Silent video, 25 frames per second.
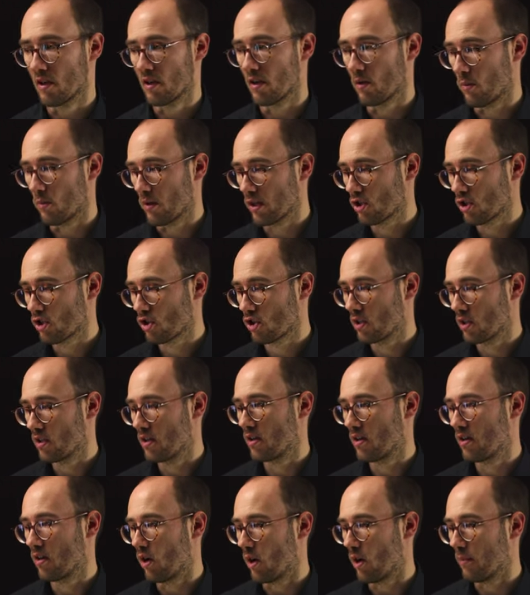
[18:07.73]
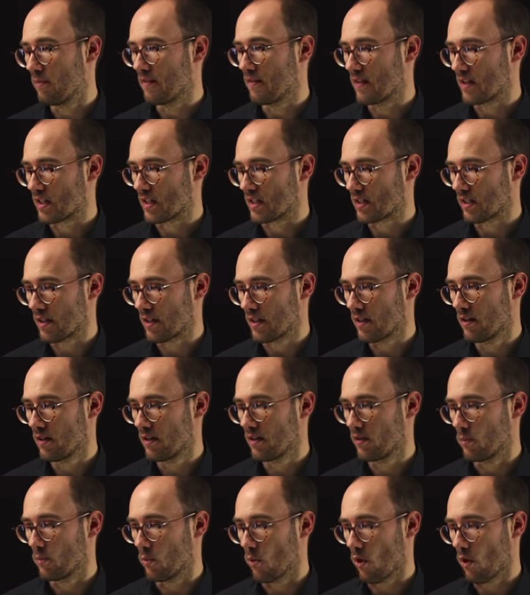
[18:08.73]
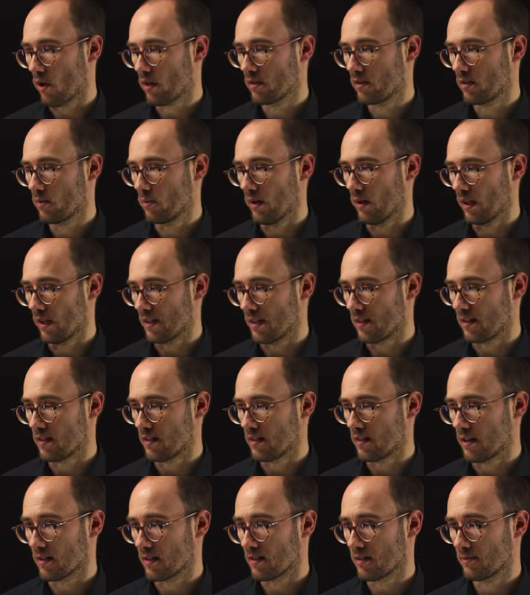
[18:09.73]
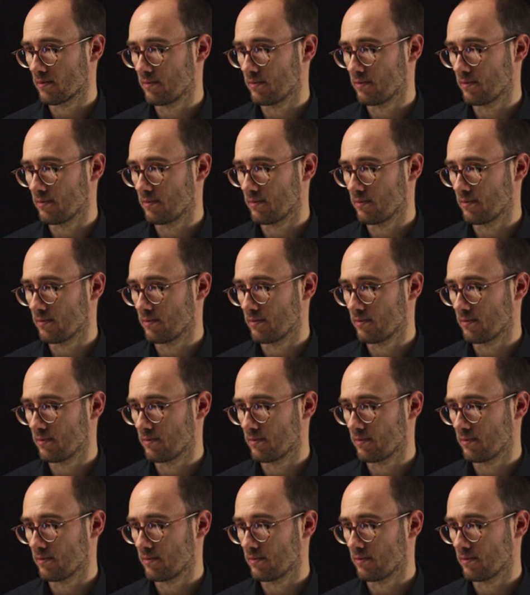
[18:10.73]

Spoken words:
which obviously worked well at the end.